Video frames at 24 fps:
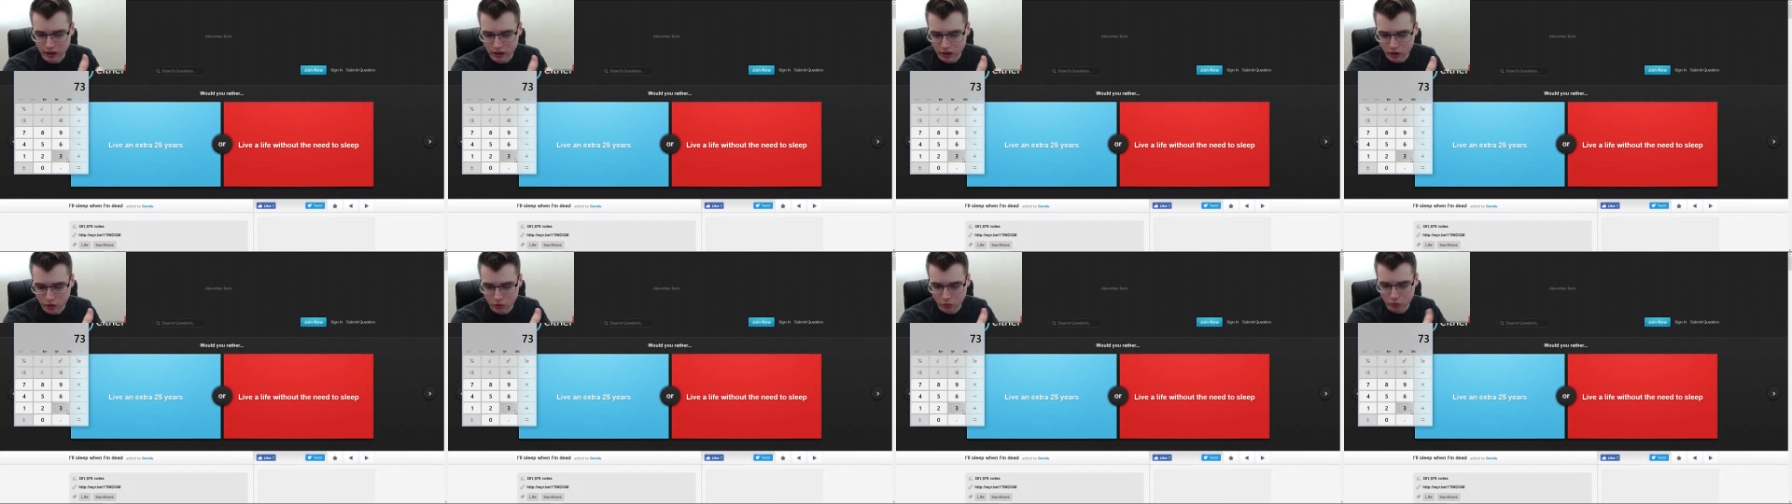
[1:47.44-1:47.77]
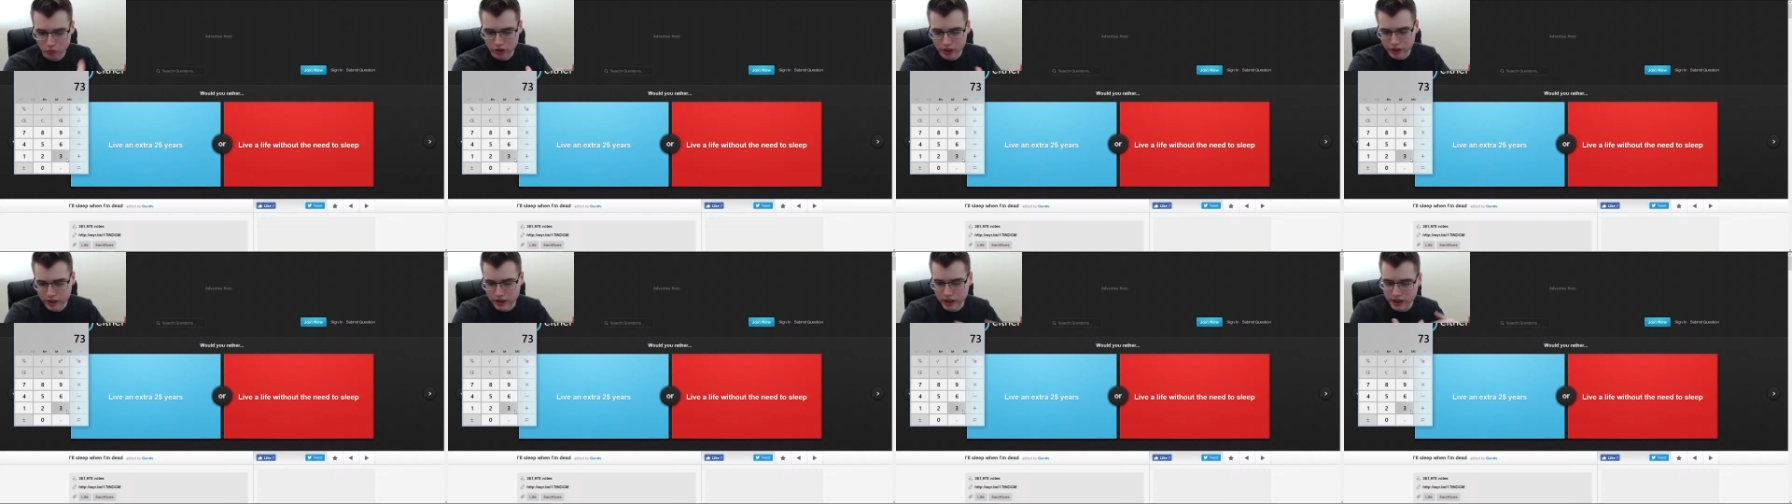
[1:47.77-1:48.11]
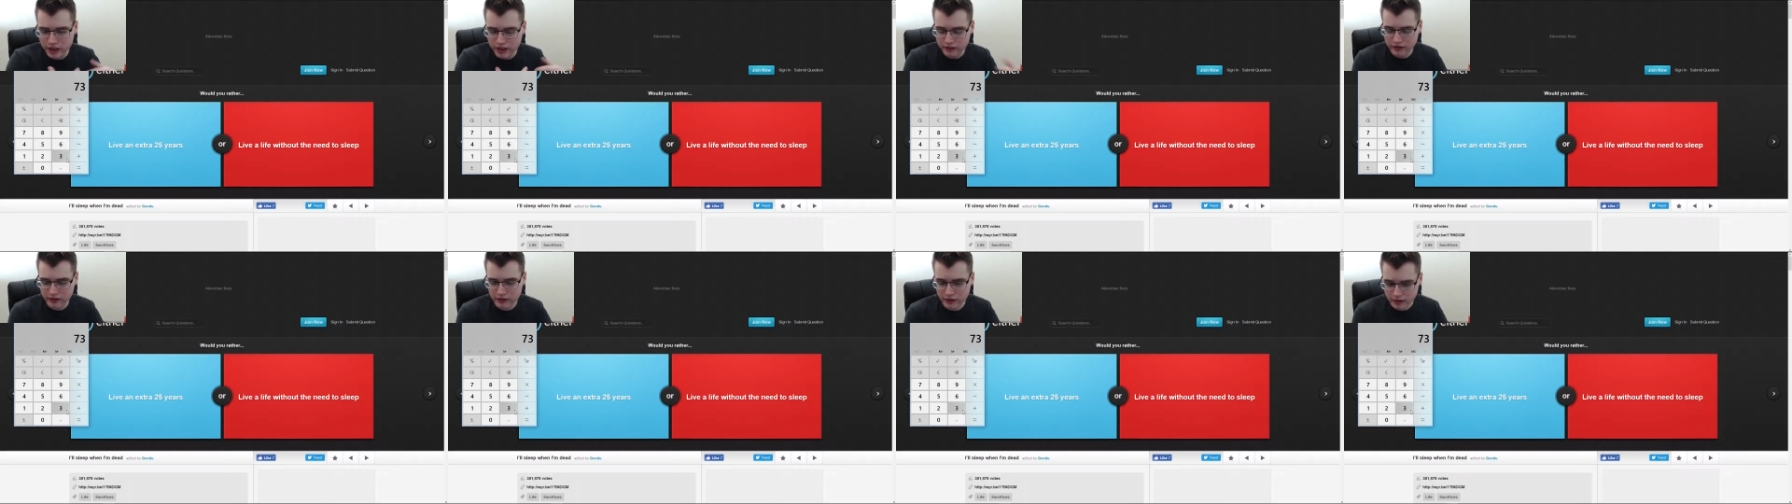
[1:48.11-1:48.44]
We're gonna hit
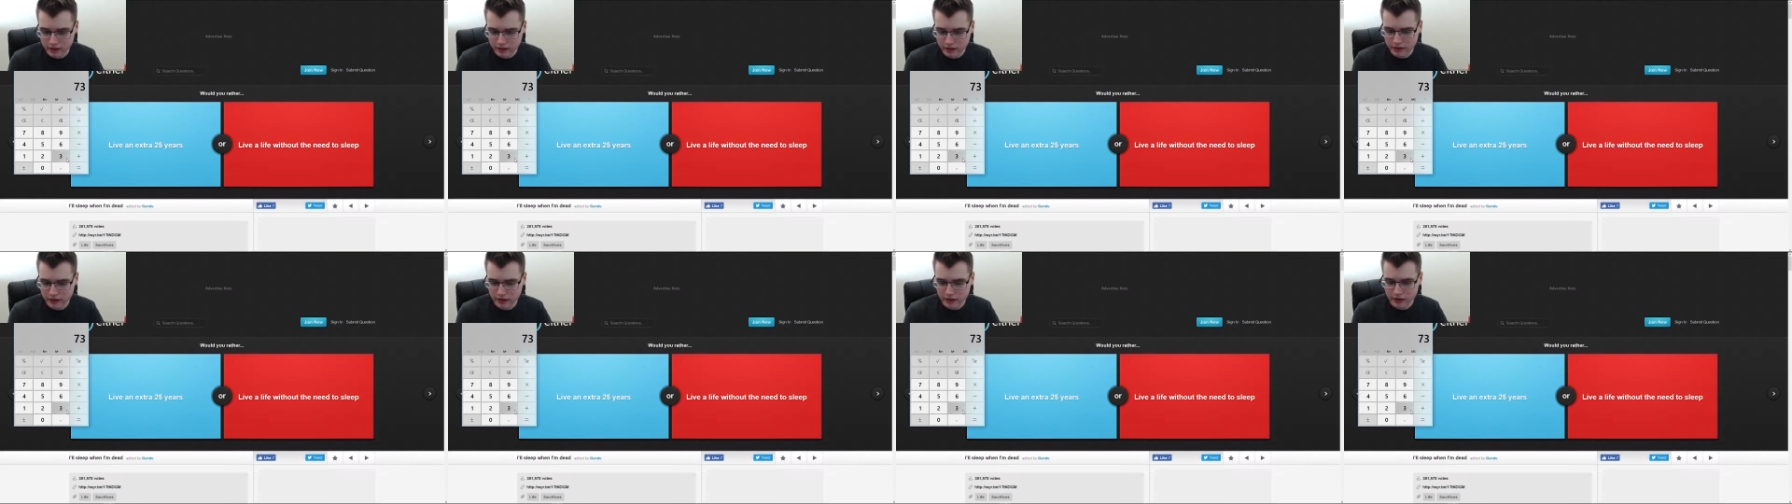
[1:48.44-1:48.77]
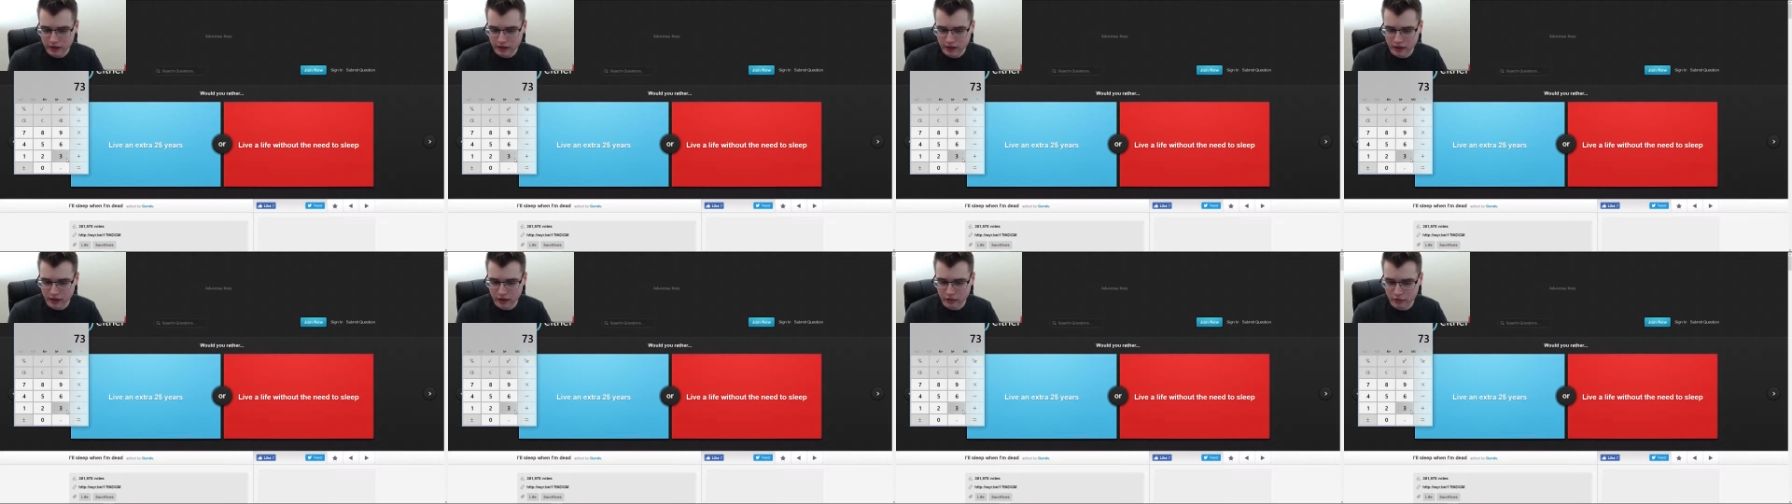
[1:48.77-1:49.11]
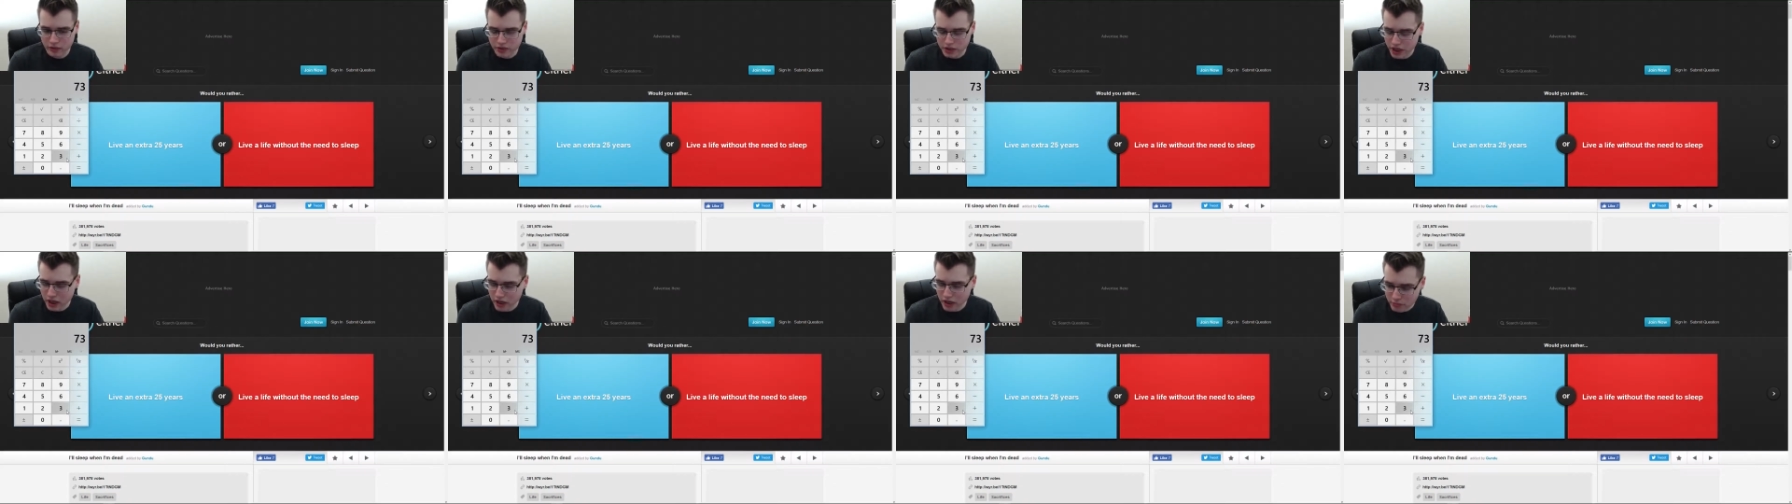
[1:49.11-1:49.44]

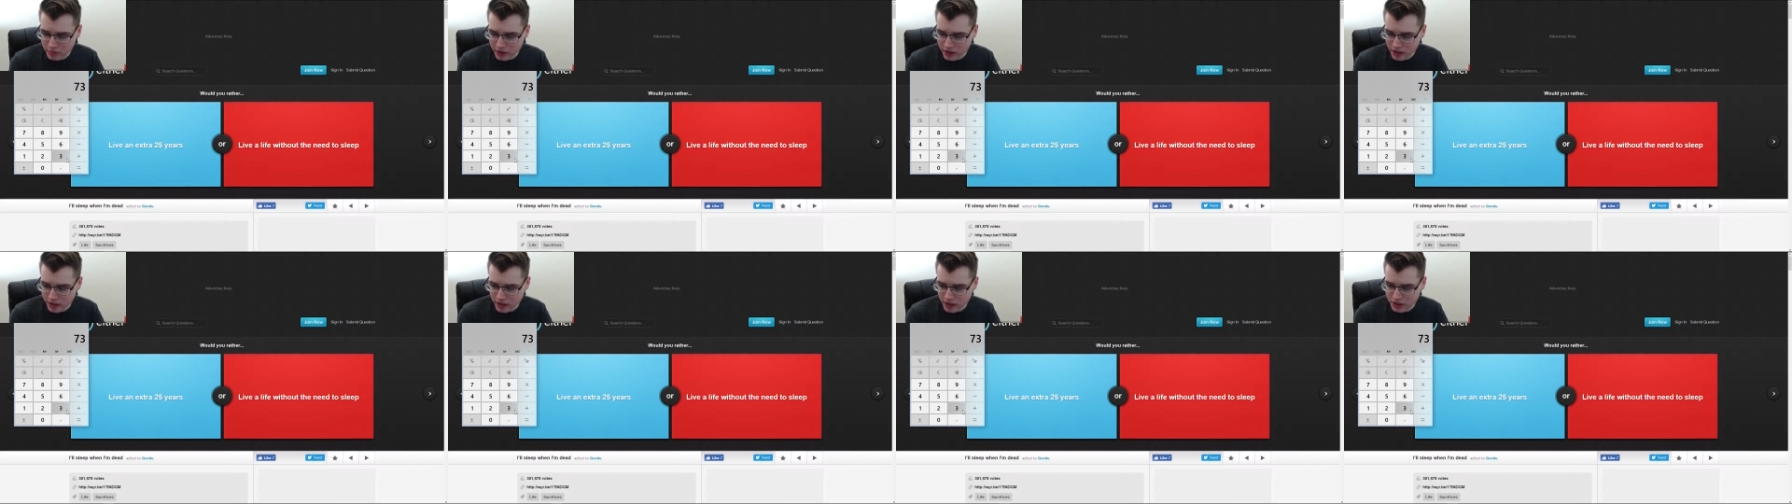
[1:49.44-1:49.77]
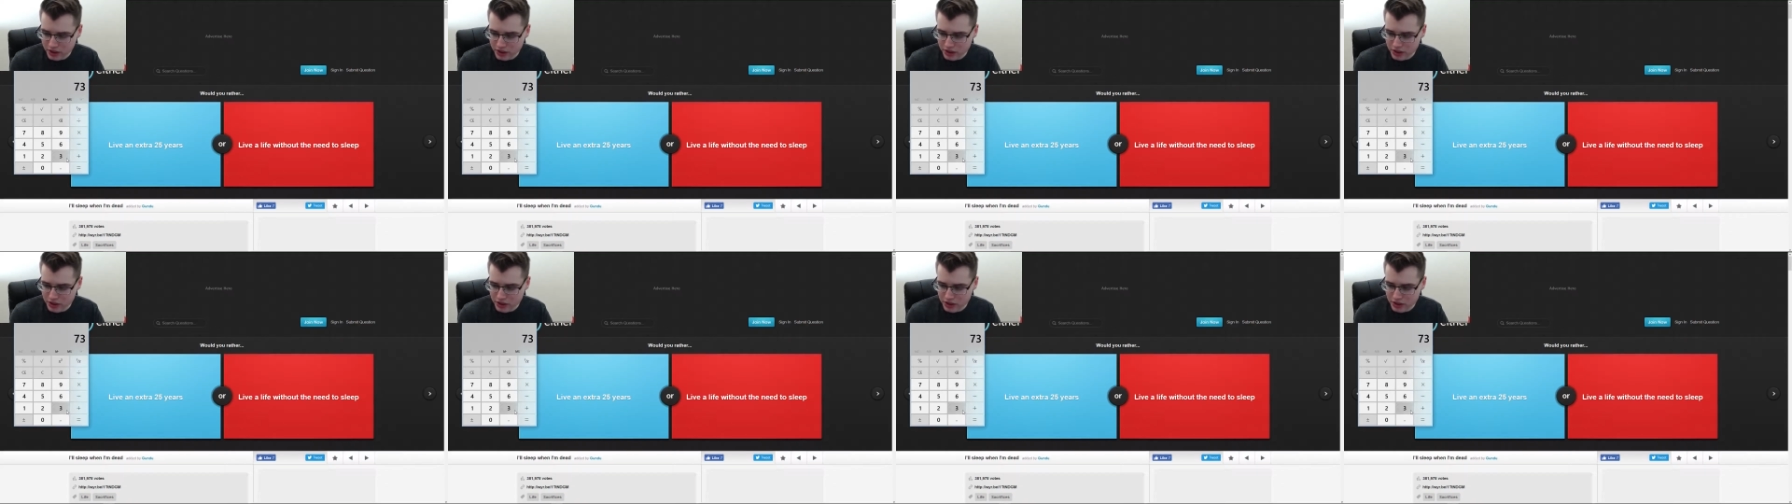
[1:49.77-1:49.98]
retirement age